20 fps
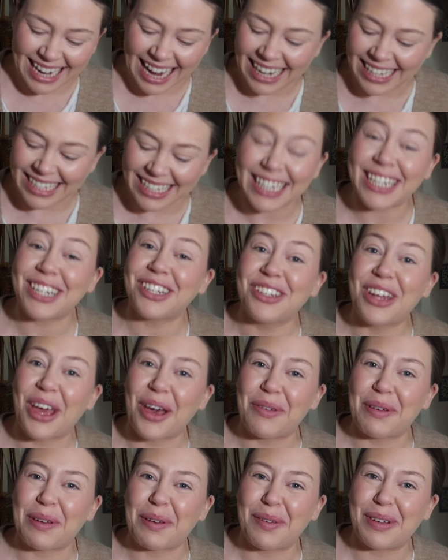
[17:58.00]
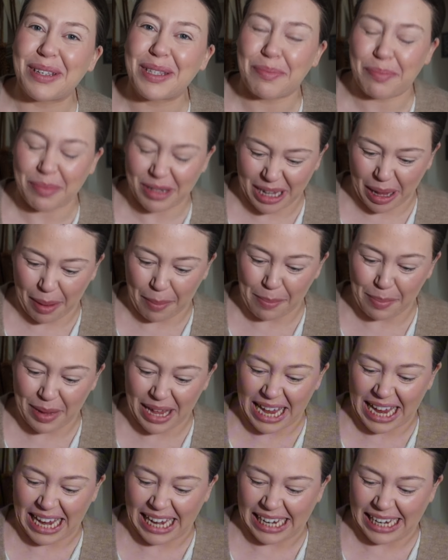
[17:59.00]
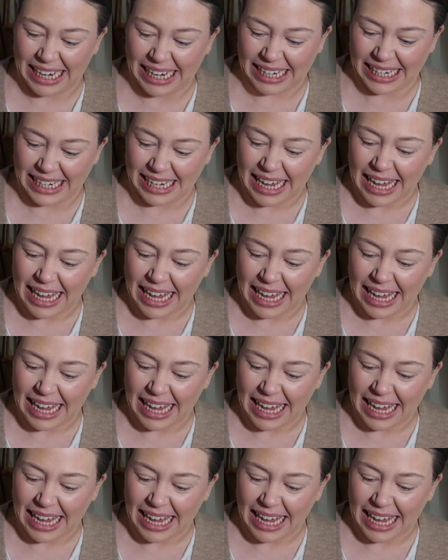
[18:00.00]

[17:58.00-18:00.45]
i didn't know it was plumping